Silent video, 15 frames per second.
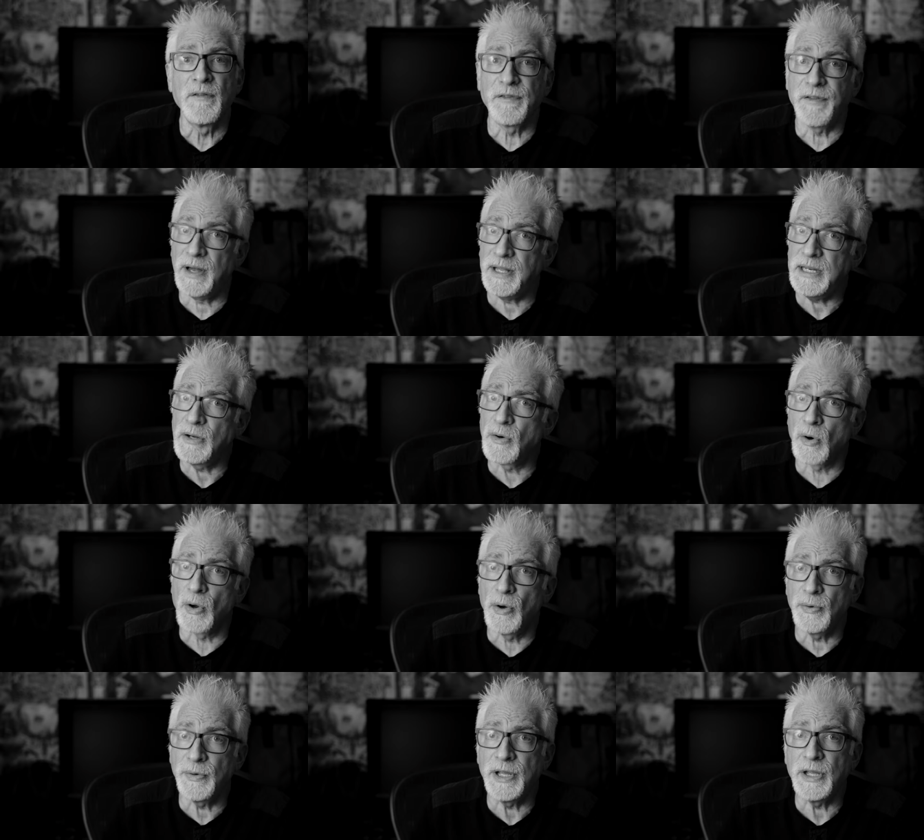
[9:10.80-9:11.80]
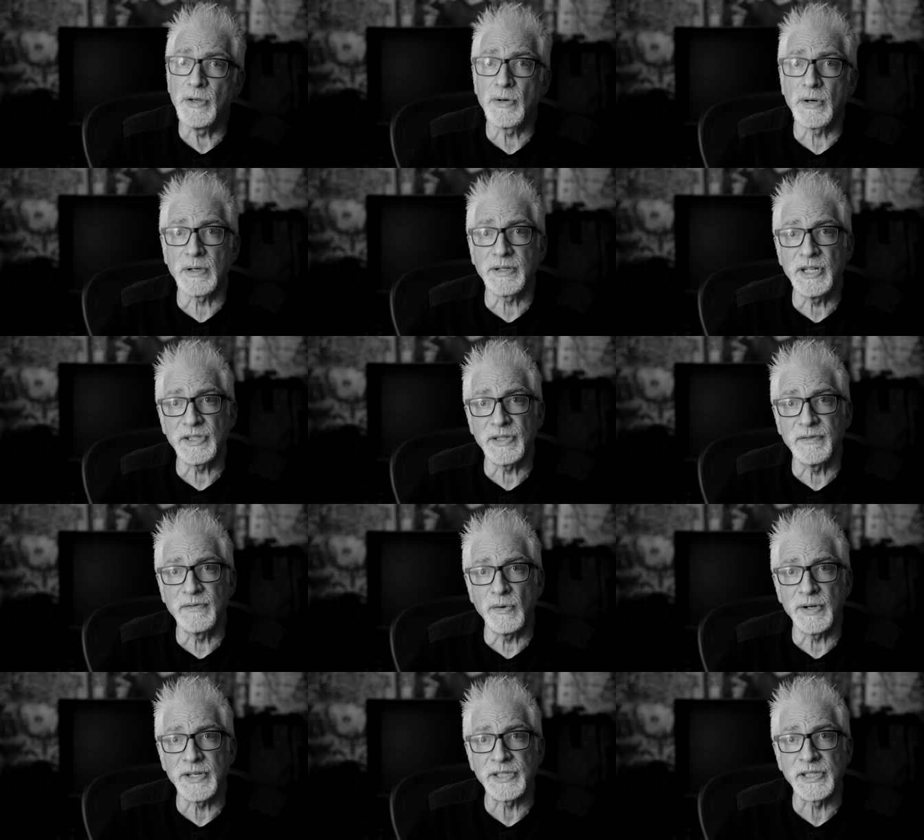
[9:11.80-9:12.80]
finding or honing your artistic
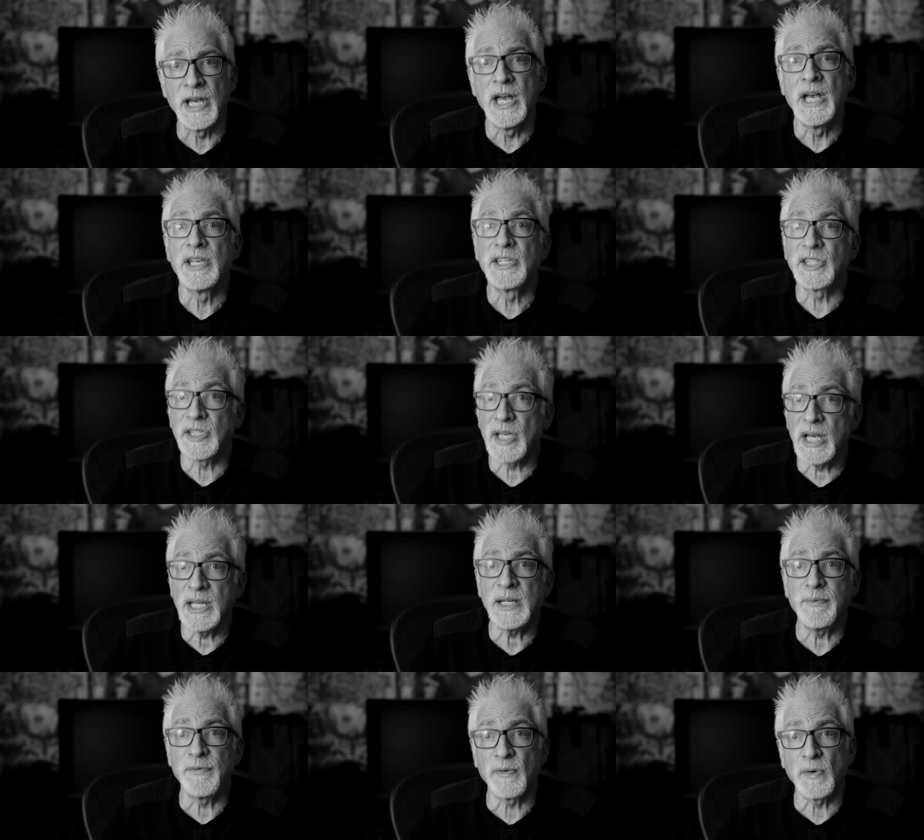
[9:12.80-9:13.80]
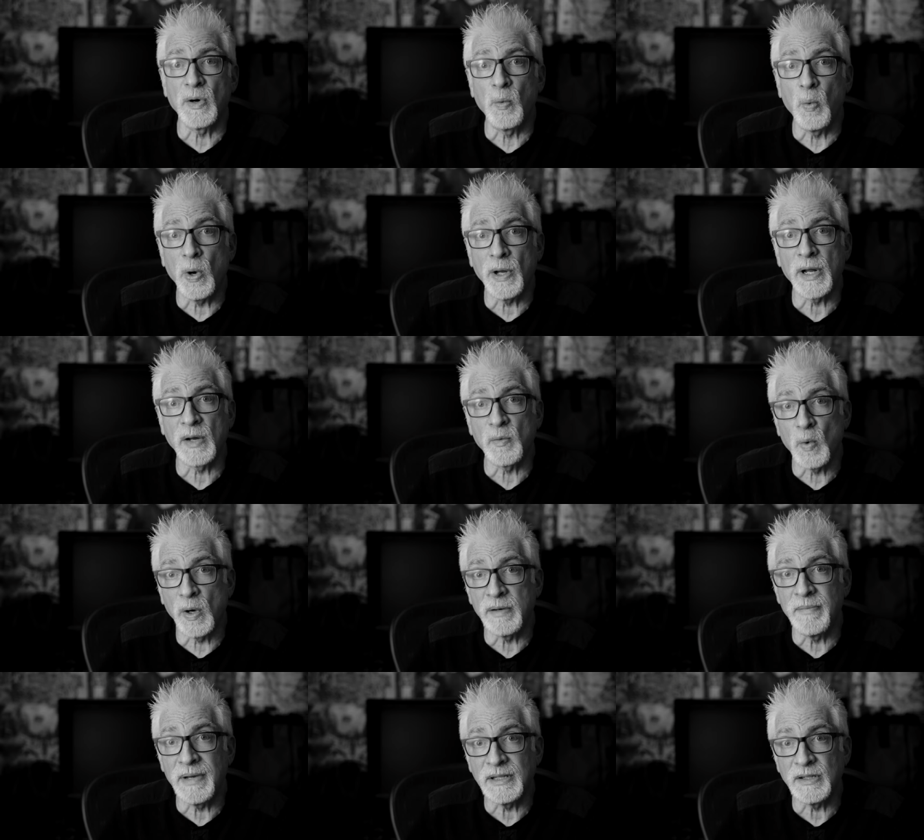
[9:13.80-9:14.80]
voice, sign up for a
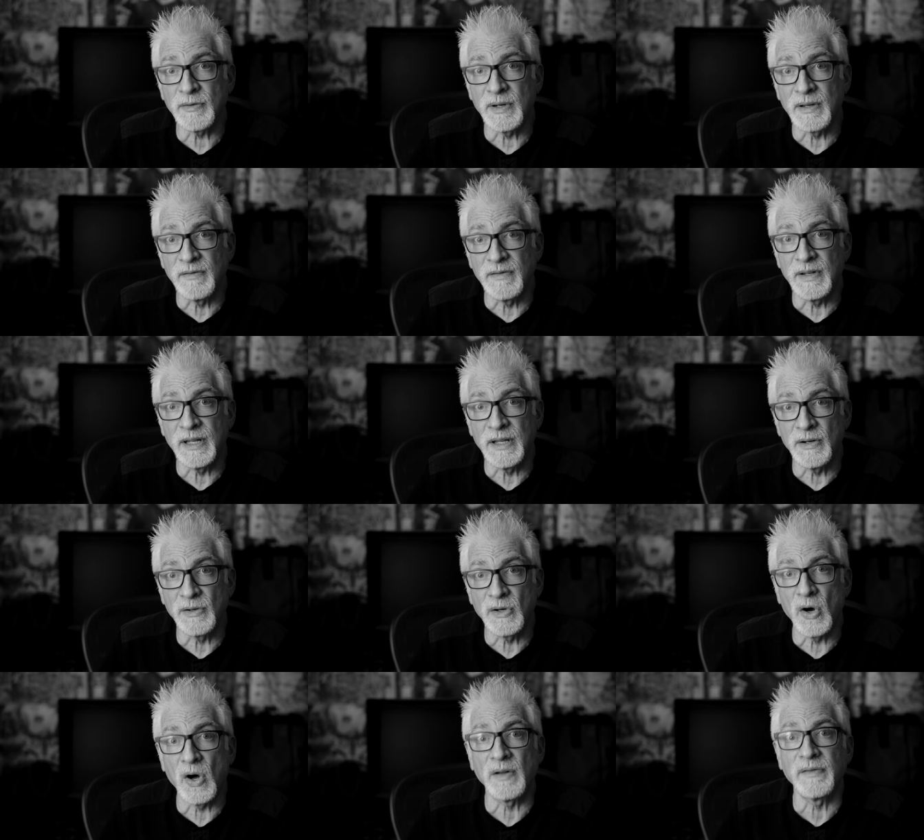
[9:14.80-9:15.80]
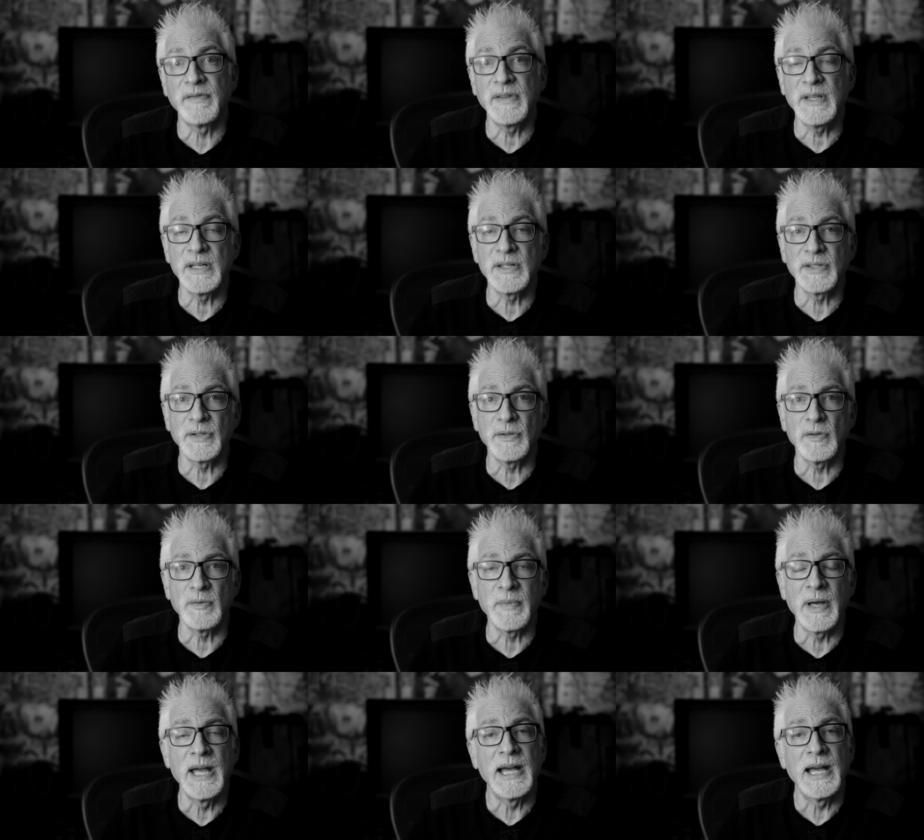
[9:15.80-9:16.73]
one-on-one mentoring video call via Zoom